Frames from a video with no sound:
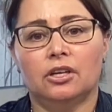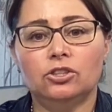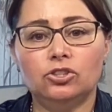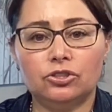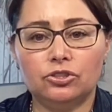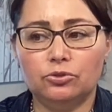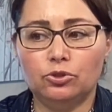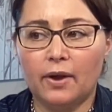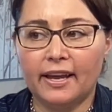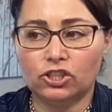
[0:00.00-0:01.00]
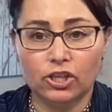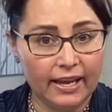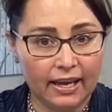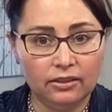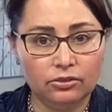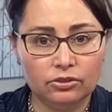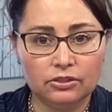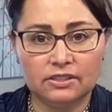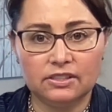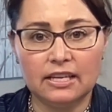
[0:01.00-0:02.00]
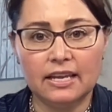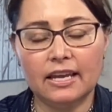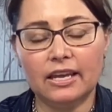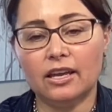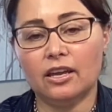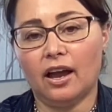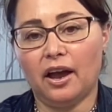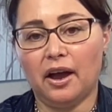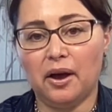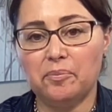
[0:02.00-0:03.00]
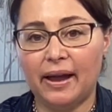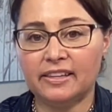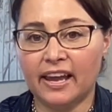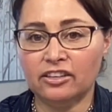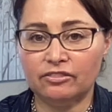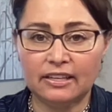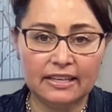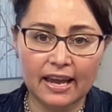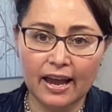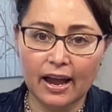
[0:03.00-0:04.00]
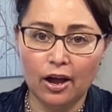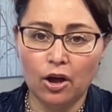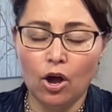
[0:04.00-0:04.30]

just to do a check-in to see by the end of the year